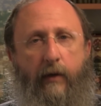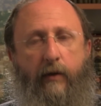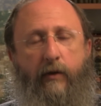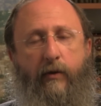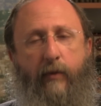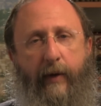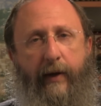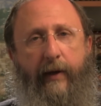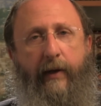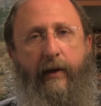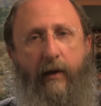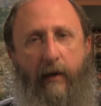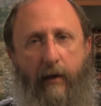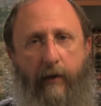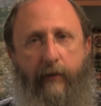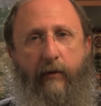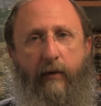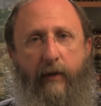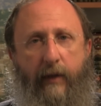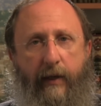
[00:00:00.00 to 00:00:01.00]
to any
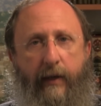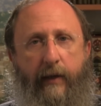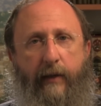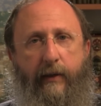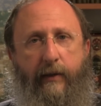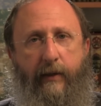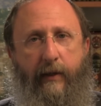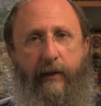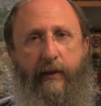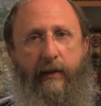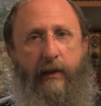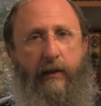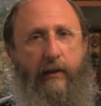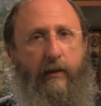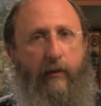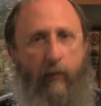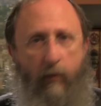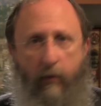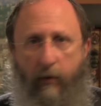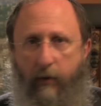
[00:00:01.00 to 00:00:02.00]
other land. It
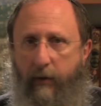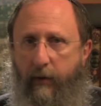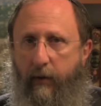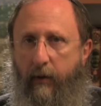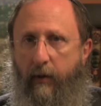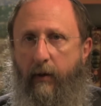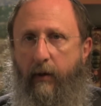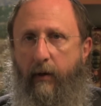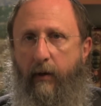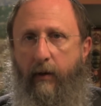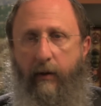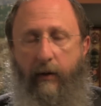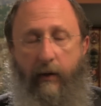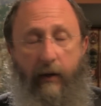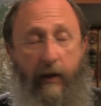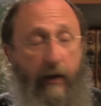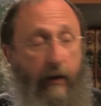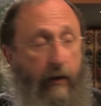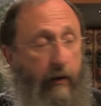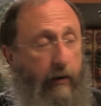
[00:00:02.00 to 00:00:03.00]
doesn't work
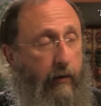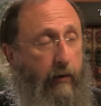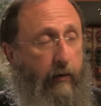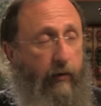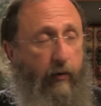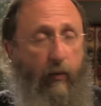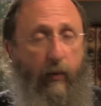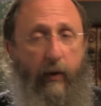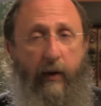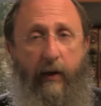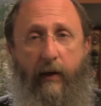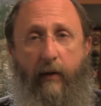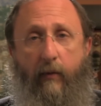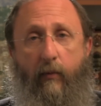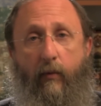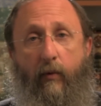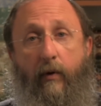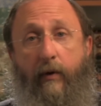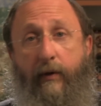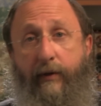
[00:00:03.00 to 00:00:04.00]
here the way it
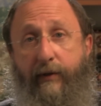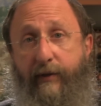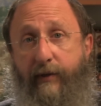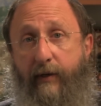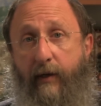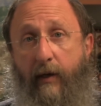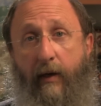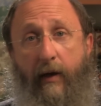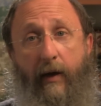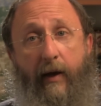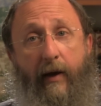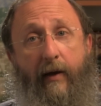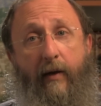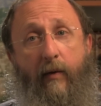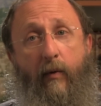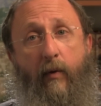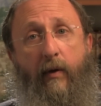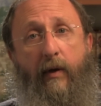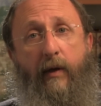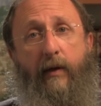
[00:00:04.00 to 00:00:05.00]
works
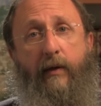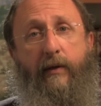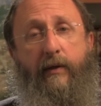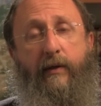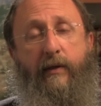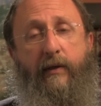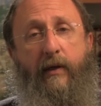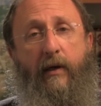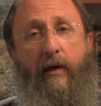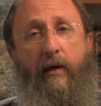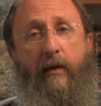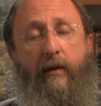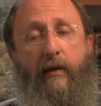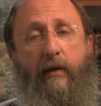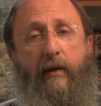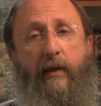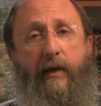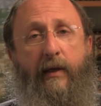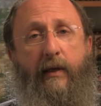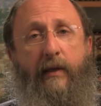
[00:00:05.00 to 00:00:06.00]
anywhere else. The
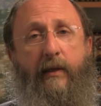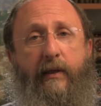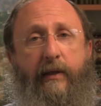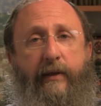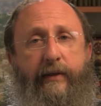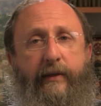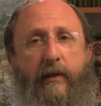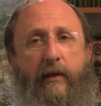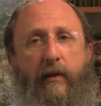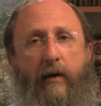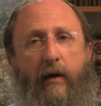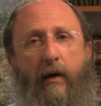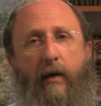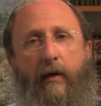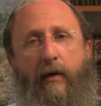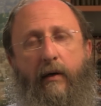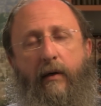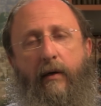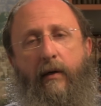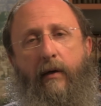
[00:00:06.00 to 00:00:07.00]
land is a
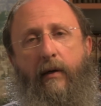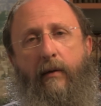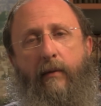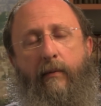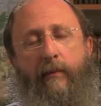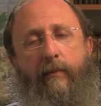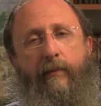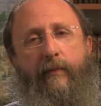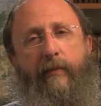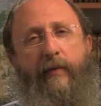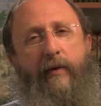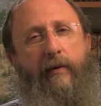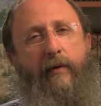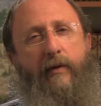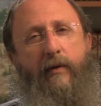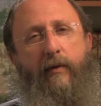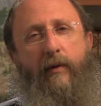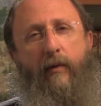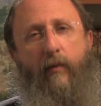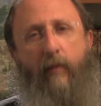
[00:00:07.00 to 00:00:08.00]
lock. There
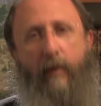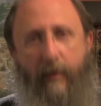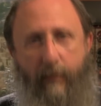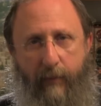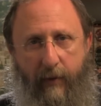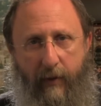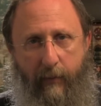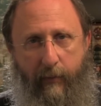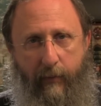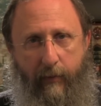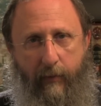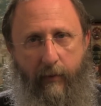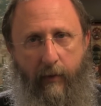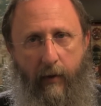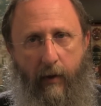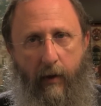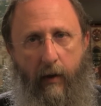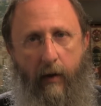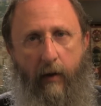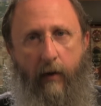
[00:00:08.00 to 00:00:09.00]
is only one people
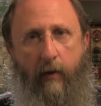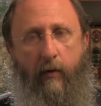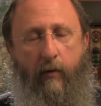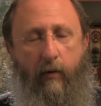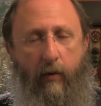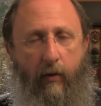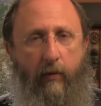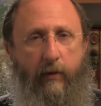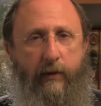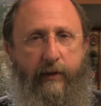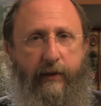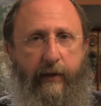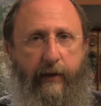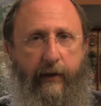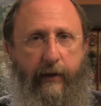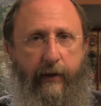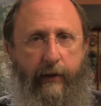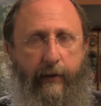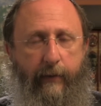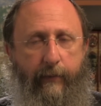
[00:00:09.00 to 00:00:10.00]
who holds the
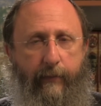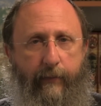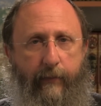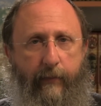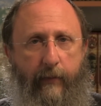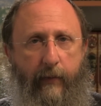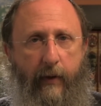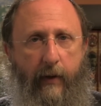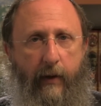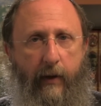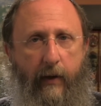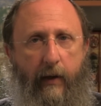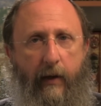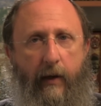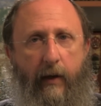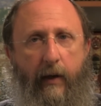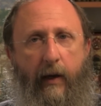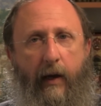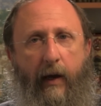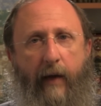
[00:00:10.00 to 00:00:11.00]
key.
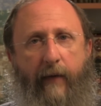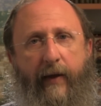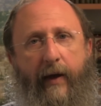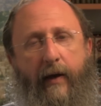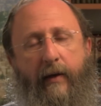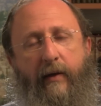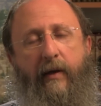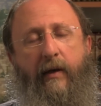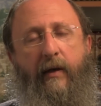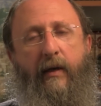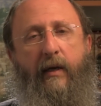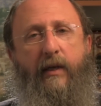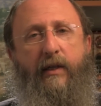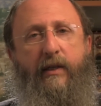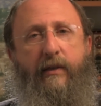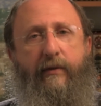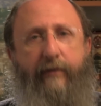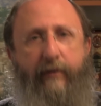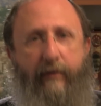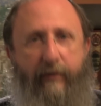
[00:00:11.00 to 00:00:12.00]
And that key
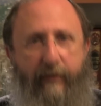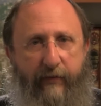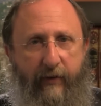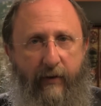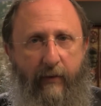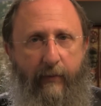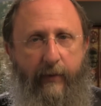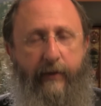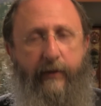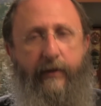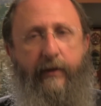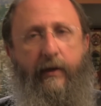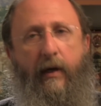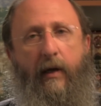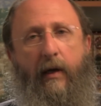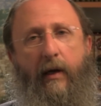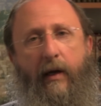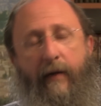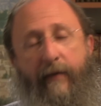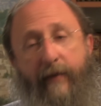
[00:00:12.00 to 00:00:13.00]
is the fulfillment
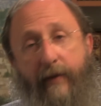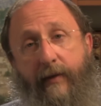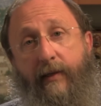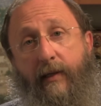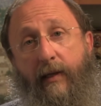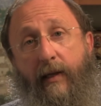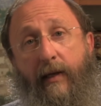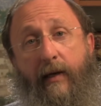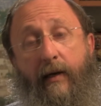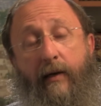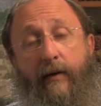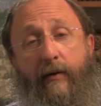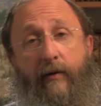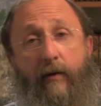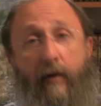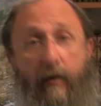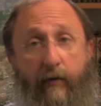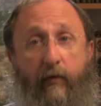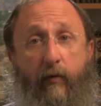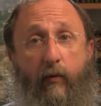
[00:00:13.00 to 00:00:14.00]
in this land
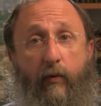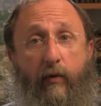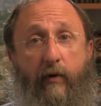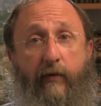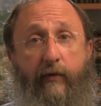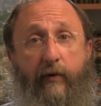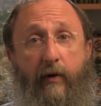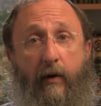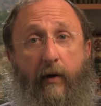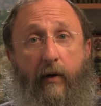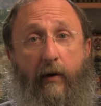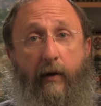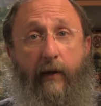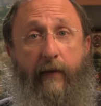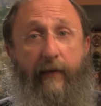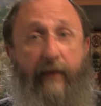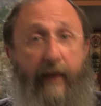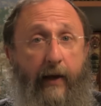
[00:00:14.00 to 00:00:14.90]
of the Word of God. And